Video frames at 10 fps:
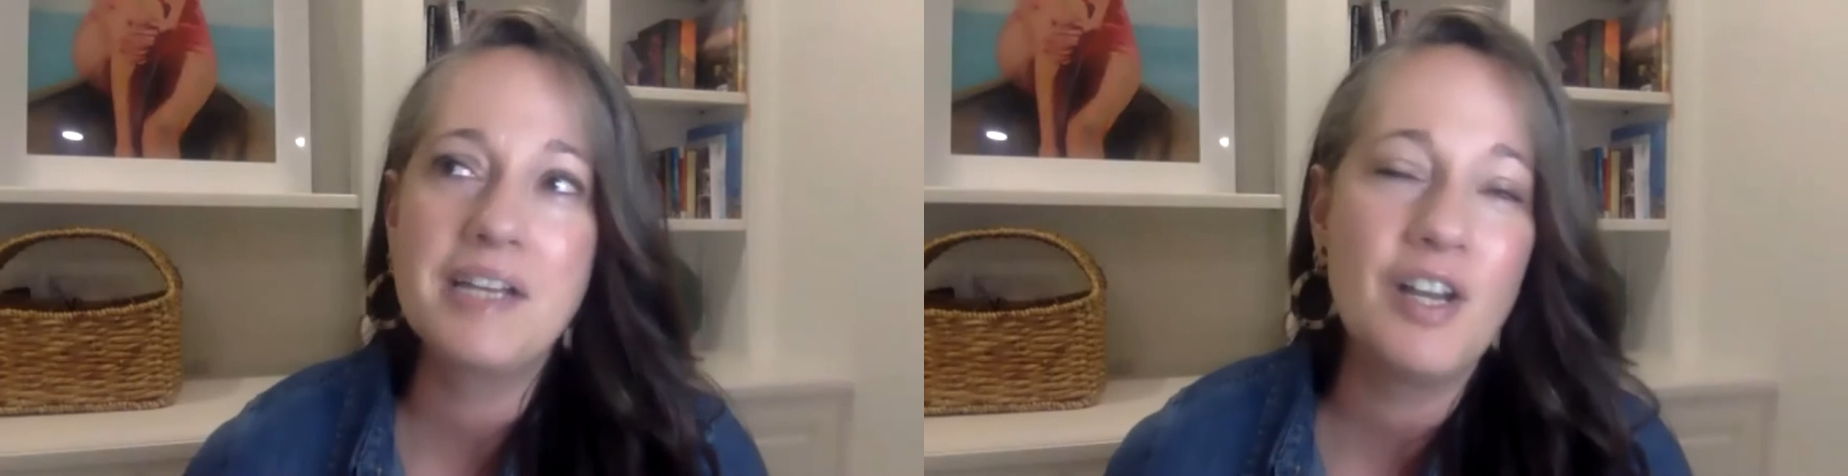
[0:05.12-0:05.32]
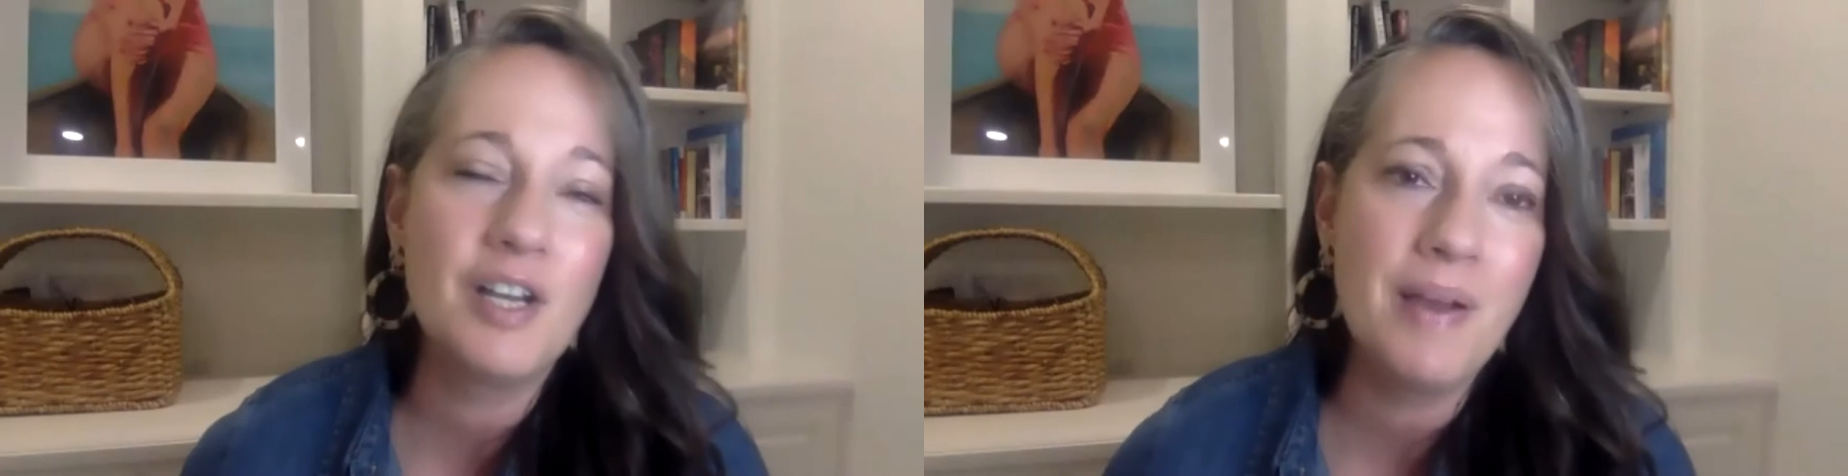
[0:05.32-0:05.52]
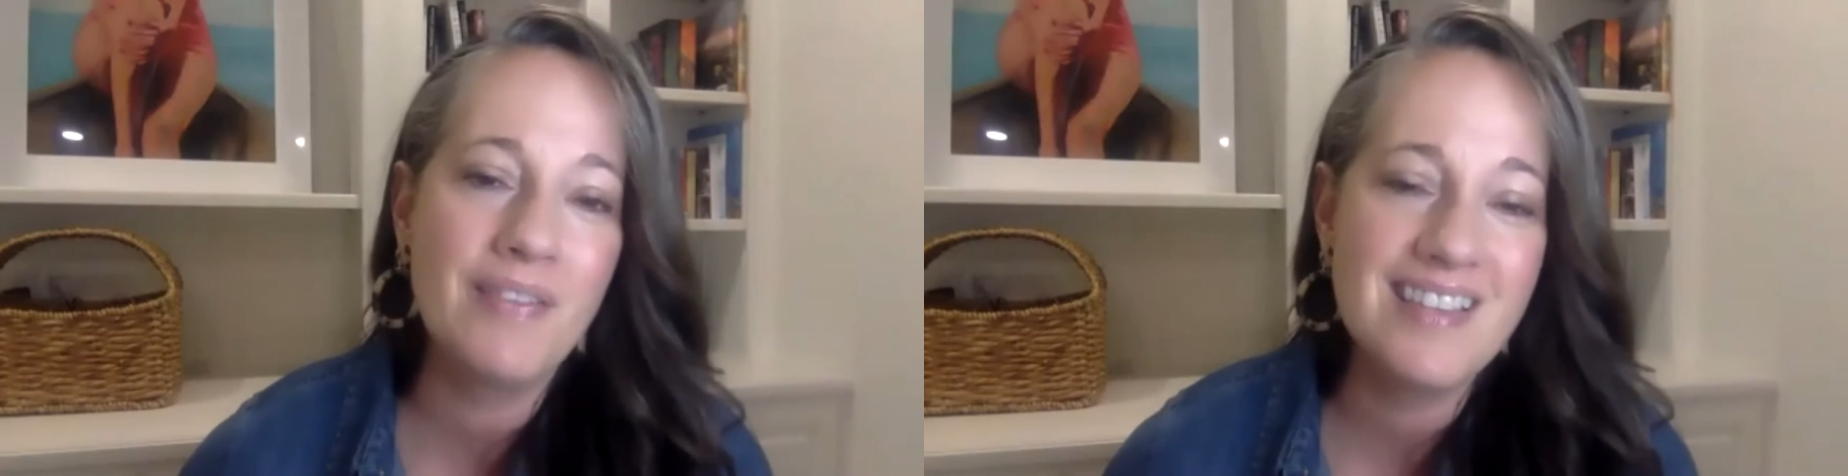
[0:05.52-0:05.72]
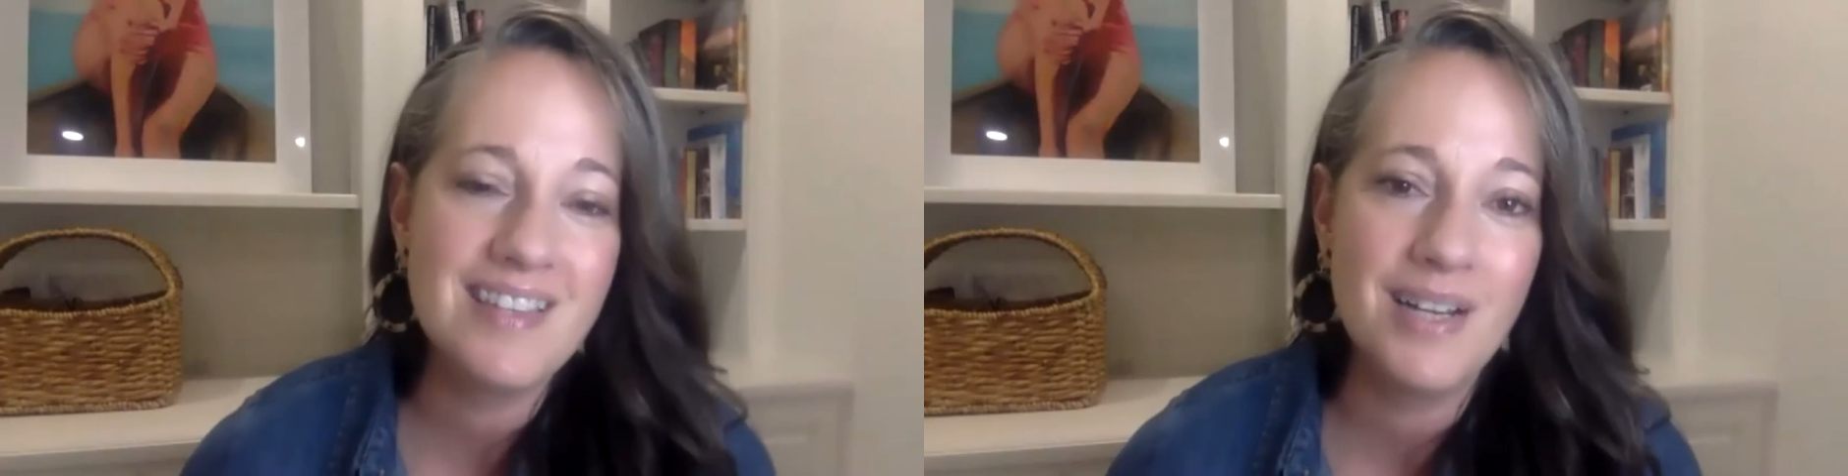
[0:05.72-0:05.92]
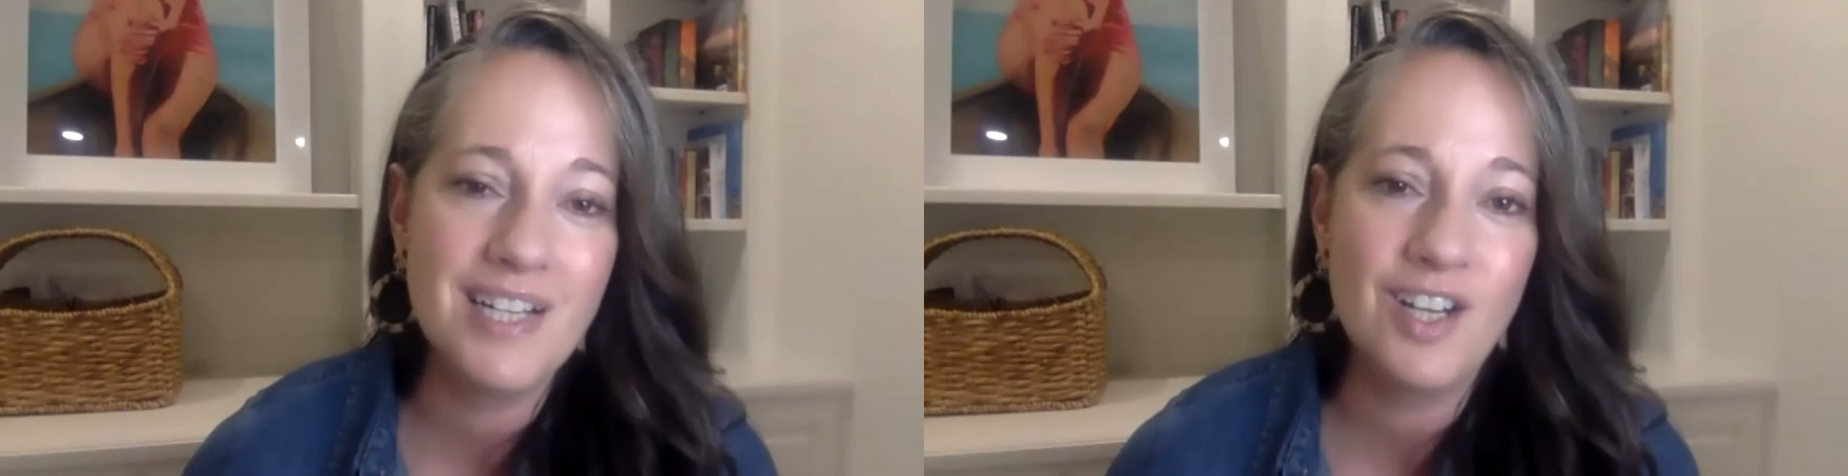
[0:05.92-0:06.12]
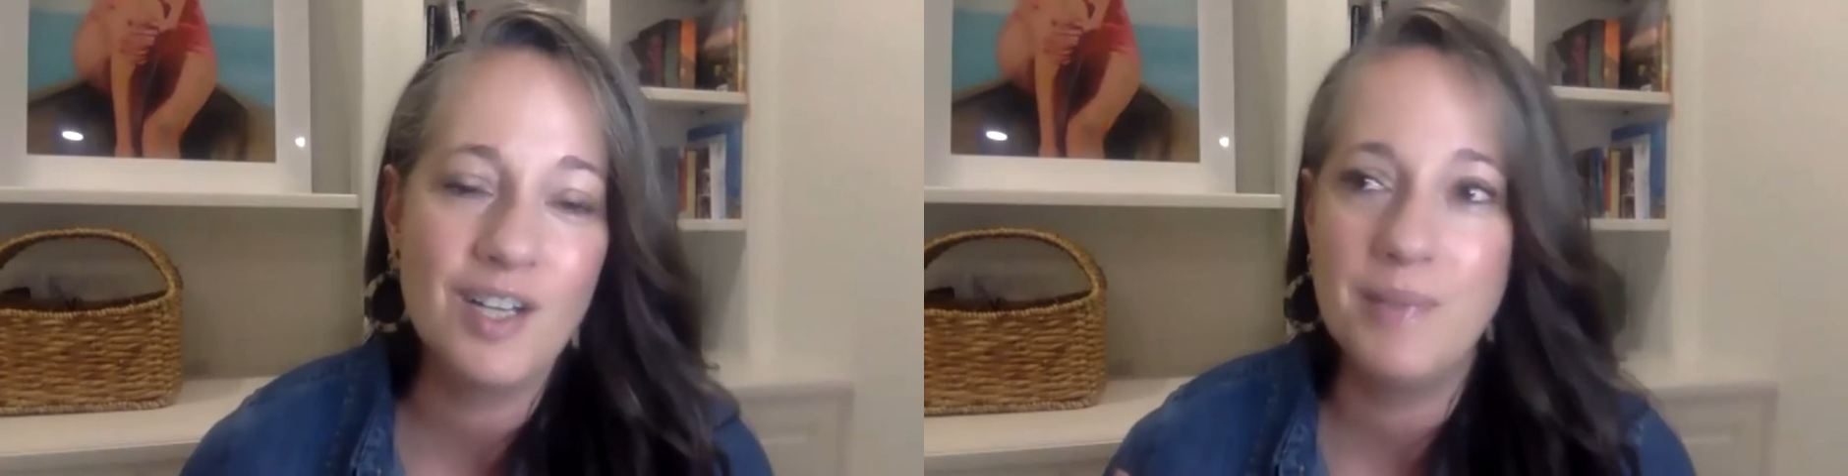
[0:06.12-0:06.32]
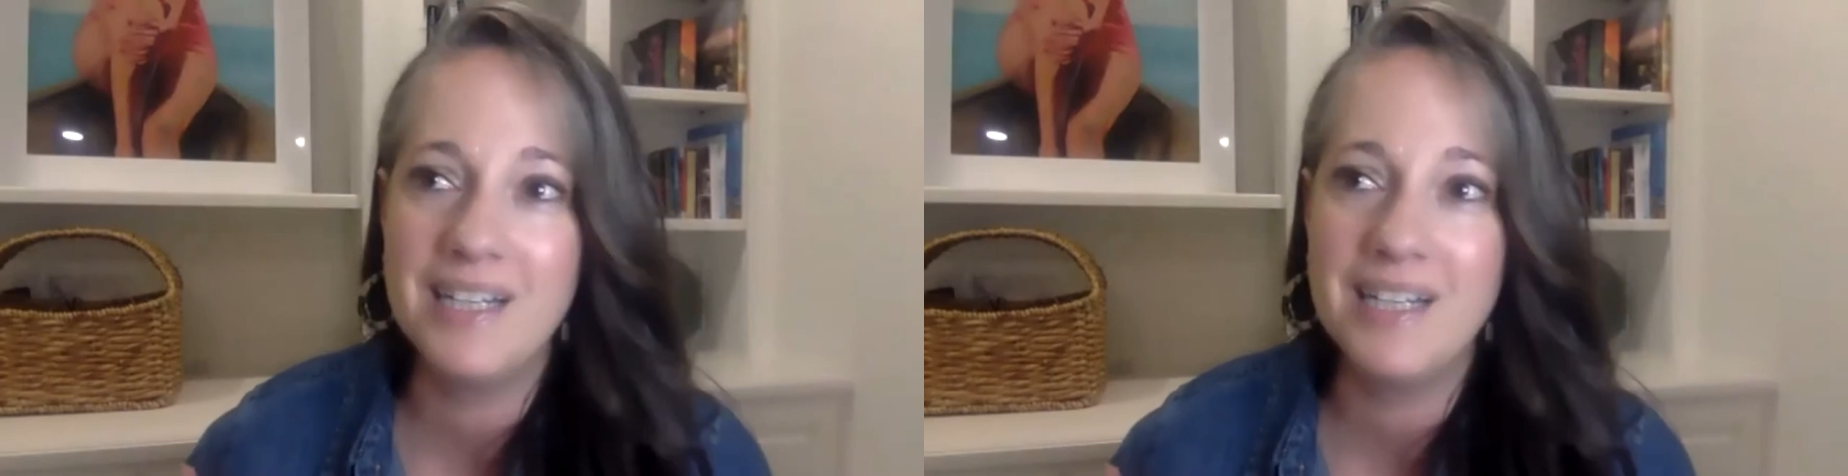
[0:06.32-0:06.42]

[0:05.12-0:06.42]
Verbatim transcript: I talk about this in my talk,